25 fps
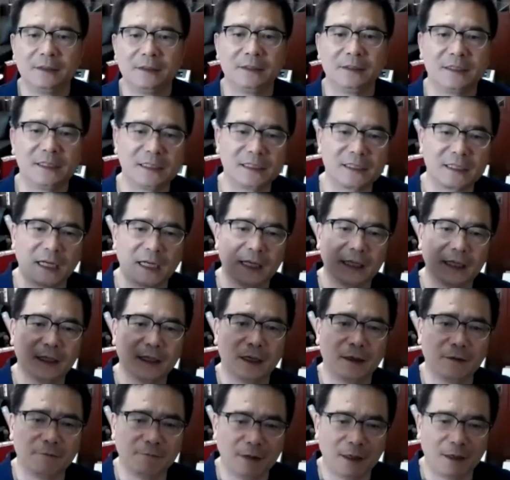these kind
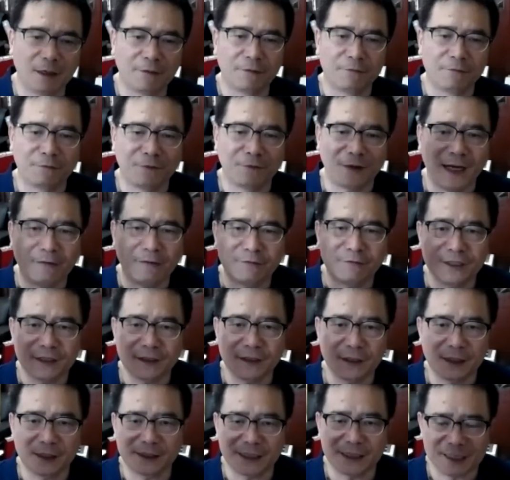of uh, 5G
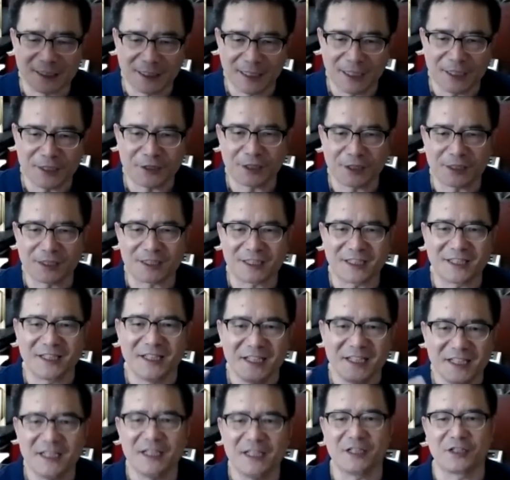the stations
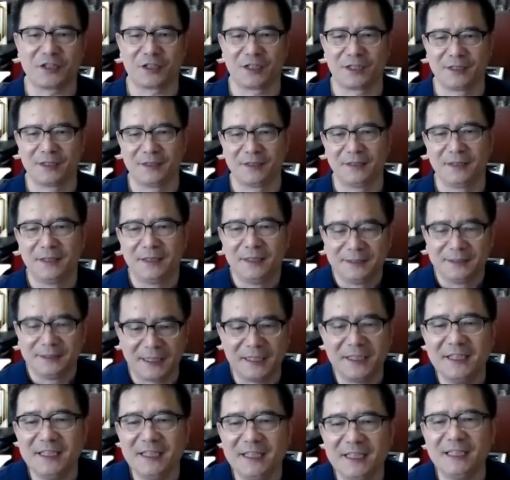need they
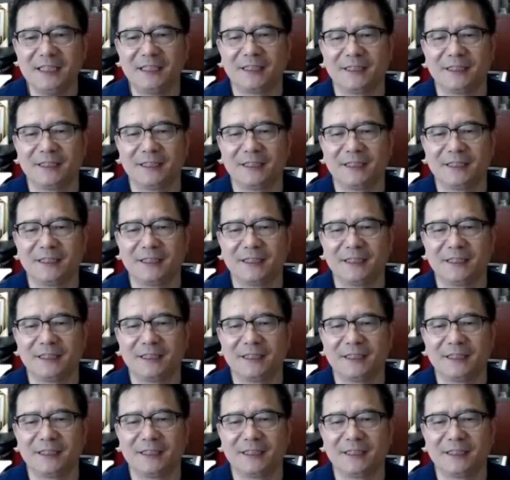need